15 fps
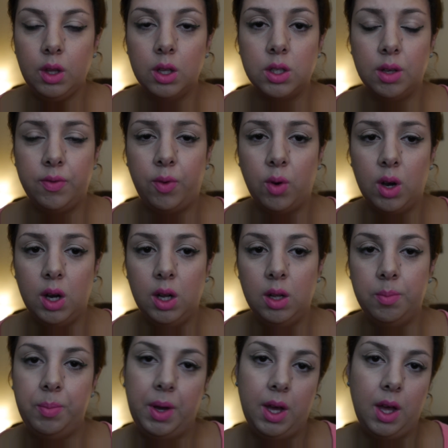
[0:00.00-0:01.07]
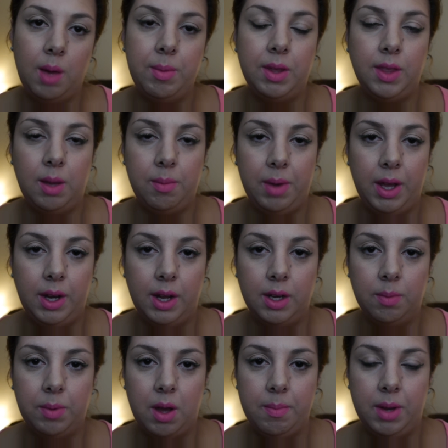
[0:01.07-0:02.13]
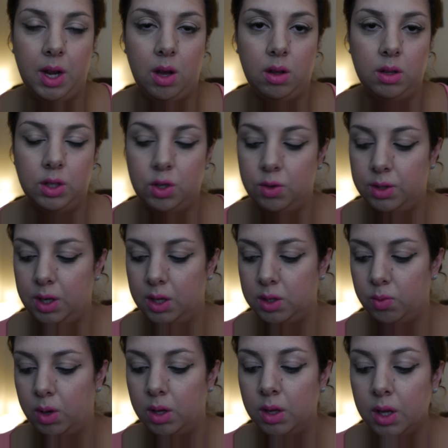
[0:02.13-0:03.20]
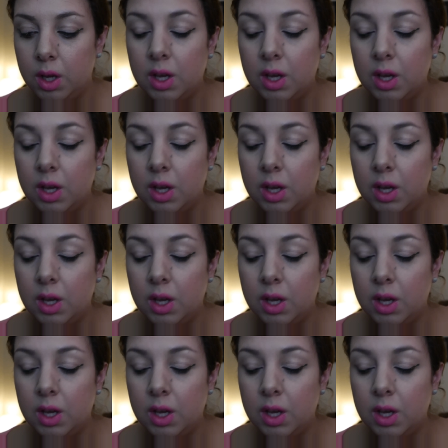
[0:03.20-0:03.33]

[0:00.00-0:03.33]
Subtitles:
Sephora, but I mean they might end up coming out on Tuesday as well.